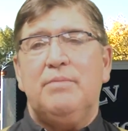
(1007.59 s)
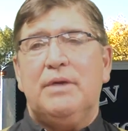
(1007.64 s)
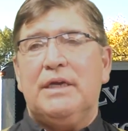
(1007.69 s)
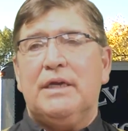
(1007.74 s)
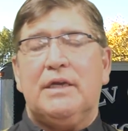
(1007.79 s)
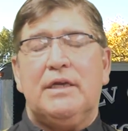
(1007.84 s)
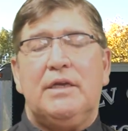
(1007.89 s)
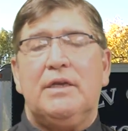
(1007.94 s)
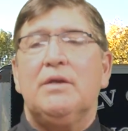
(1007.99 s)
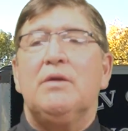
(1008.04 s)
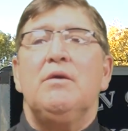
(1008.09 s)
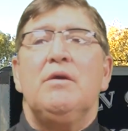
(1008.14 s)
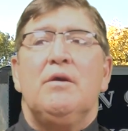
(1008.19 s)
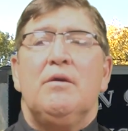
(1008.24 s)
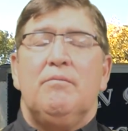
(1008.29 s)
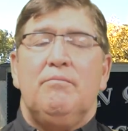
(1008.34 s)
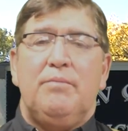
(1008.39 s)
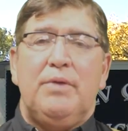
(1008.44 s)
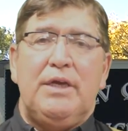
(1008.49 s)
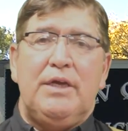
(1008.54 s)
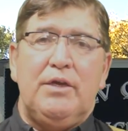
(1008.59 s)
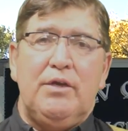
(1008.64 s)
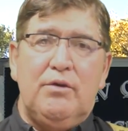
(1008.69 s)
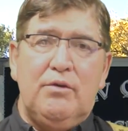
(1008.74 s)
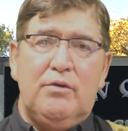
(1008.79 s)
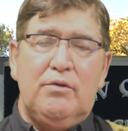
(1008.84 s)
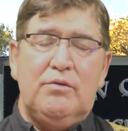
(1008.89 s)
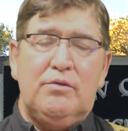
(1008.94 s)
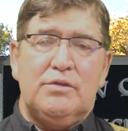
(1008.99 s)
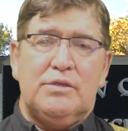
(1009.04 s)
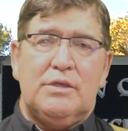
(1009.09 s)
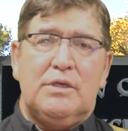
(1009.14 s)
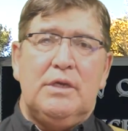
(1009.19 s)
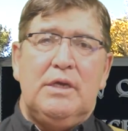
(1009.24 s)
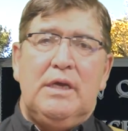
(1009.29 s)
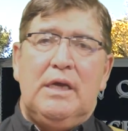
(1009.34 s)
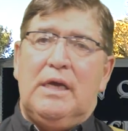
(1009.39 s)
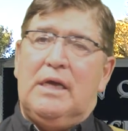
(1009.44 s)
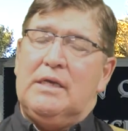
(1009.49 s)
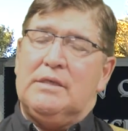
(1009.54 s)
but it can be used
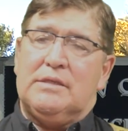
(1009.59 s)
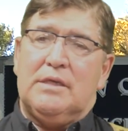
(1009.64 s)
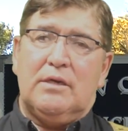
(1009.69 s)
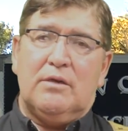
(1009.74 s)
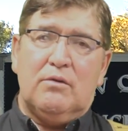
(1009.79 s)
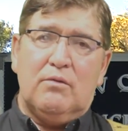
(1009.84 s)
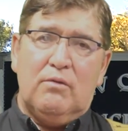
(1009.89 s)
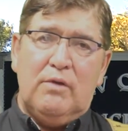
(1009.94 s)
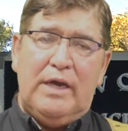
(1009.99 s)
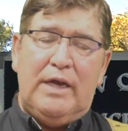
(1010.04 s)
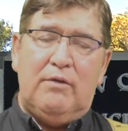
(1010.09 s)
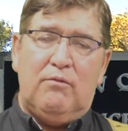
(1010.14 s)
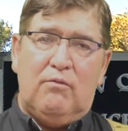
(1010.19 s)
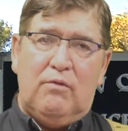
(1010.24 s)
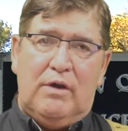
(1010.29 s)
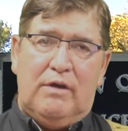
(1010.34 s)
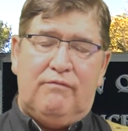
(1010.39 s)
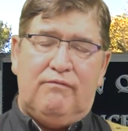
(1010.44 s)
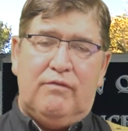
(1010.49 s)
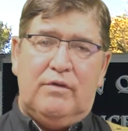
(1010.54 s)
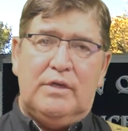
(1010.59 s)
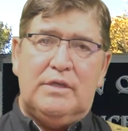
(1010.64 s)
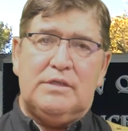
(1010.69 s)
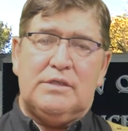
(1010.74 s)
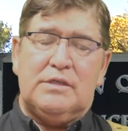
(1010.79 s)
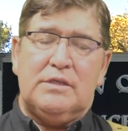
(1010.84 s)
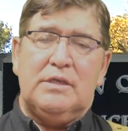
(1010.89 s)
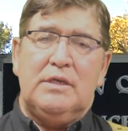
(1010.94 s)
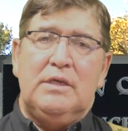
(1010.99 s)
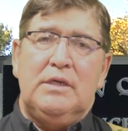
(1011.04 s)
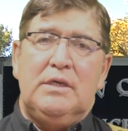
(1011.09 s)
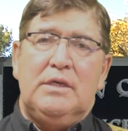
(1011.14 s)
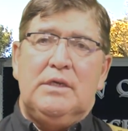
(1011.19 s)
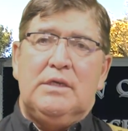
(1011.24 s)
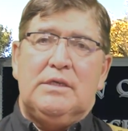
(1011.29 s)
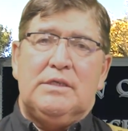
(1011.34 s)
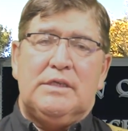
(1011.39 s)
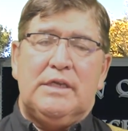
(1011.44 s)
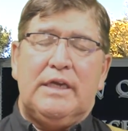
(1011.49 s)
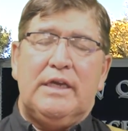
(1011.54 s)
as a great reference
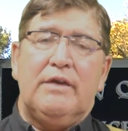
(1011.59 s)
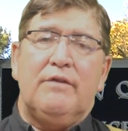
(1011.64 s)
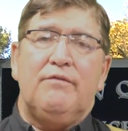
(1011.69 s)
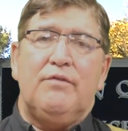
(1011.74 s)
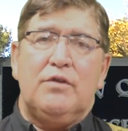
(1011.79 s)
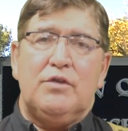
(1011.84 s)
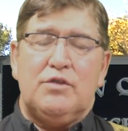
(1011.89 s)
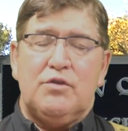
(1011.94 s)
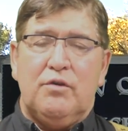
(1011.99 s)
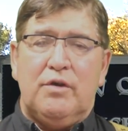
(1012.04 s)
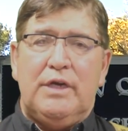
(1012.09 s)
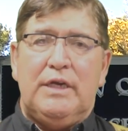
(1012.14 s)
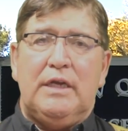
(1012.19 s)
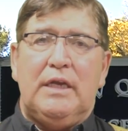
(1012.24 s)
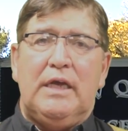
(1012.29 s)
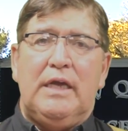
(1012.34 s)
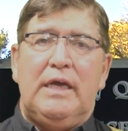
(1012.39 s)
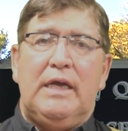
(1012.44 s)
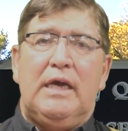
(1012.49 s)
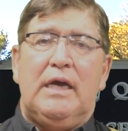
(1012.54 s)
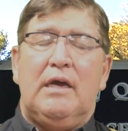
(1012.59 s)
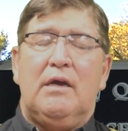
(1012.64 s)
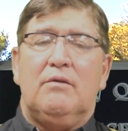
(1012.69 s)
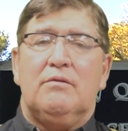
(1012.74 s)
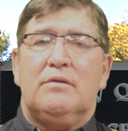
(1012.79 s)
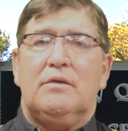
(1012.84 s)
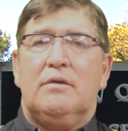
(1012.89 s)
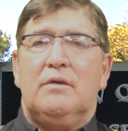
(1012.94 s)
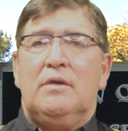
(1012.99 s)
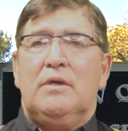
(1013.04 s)
to give you joint layout,